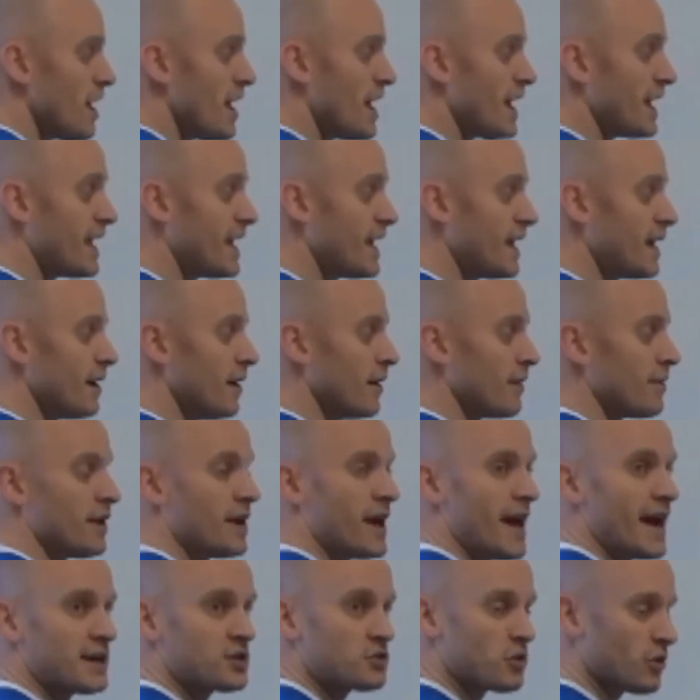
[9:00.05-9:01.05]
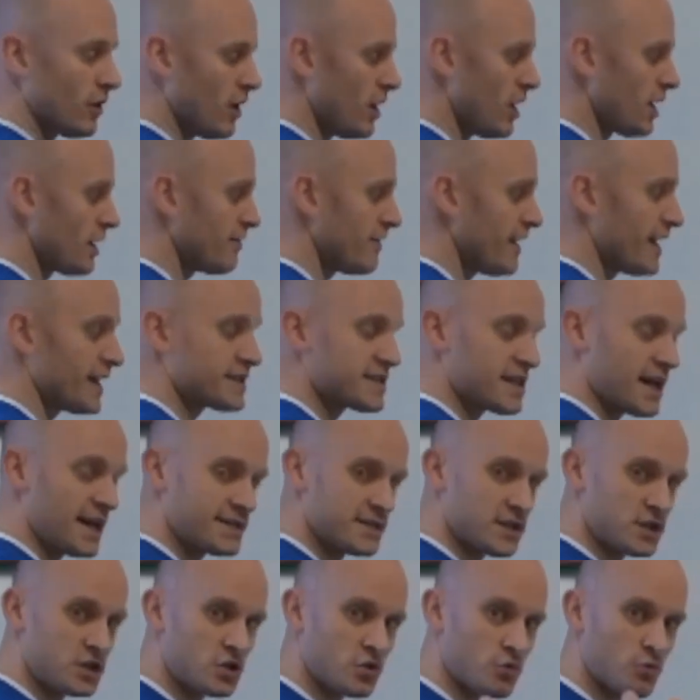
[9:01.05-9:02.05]
Here, the natural log of x
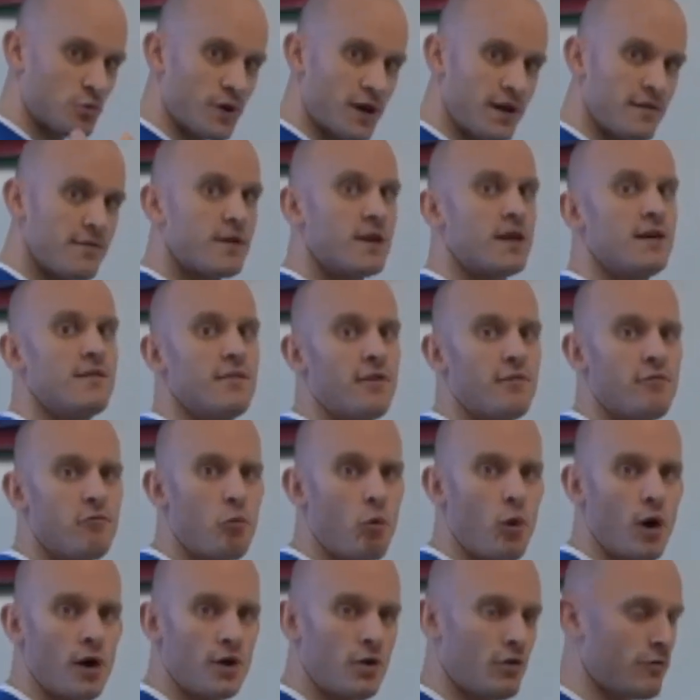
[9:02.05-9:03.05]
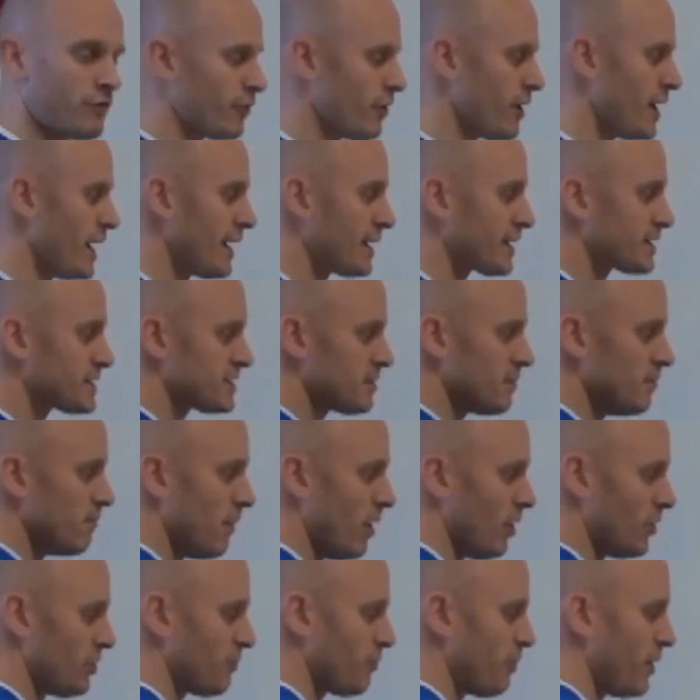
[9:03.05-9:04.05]
has a derivative of 1 over x
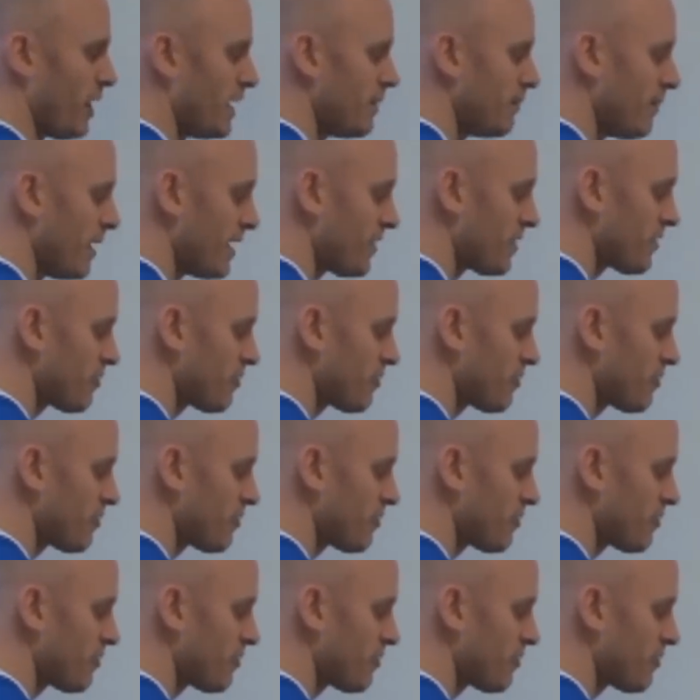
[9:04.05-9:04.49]
multiplied by